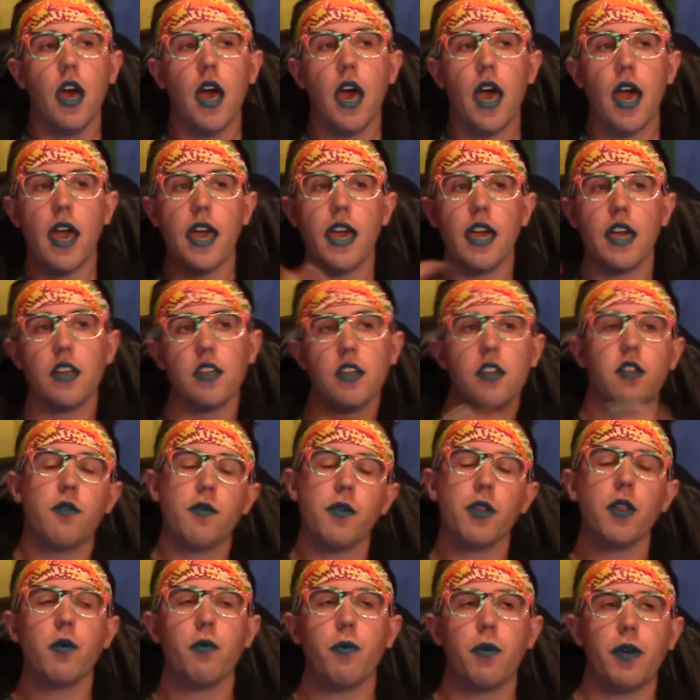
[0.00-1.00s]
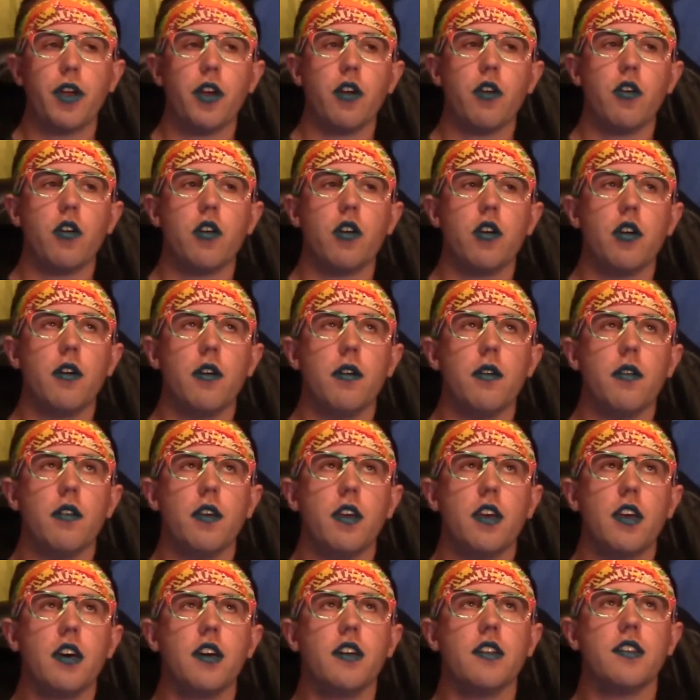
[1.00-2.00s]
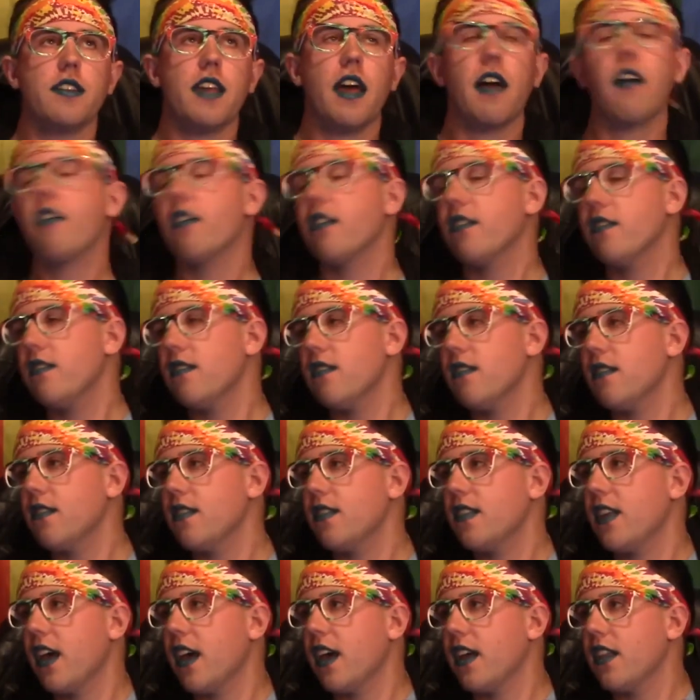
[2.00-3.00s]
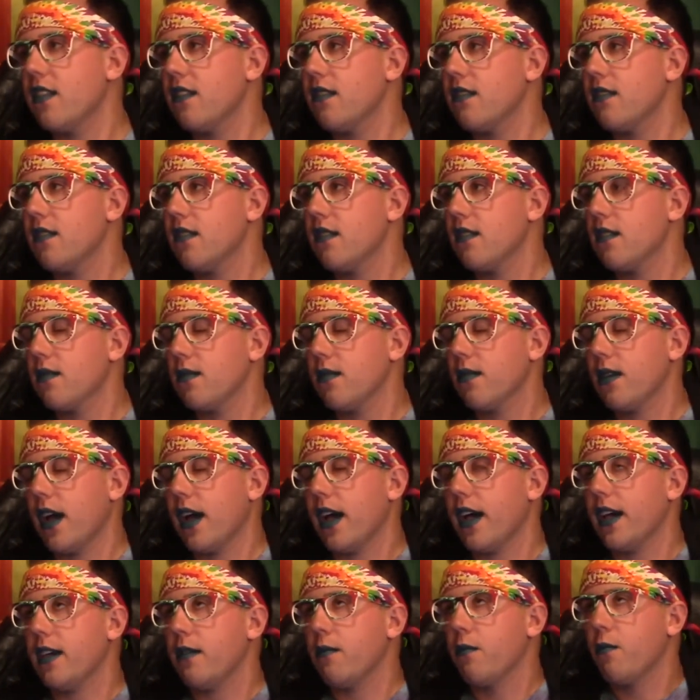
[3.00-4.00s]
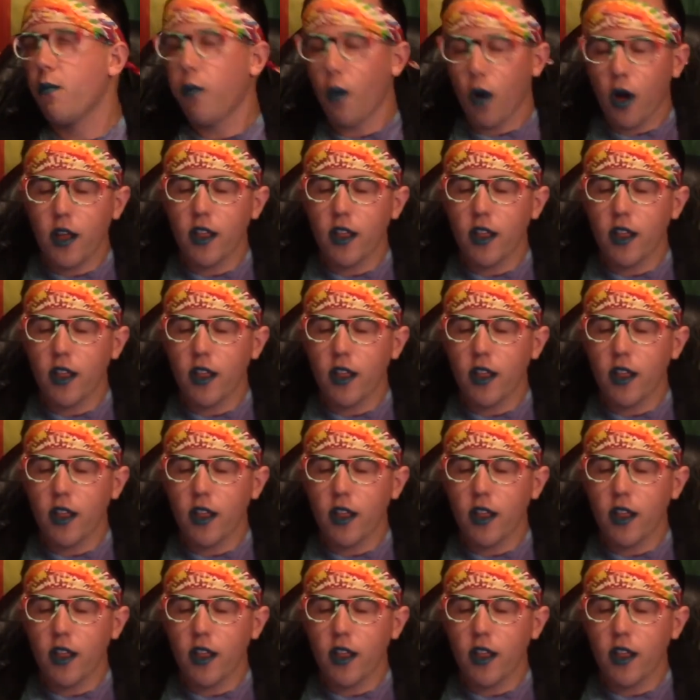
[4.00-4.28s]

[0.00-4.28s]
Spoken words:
And it's really weird, because Helen said, I want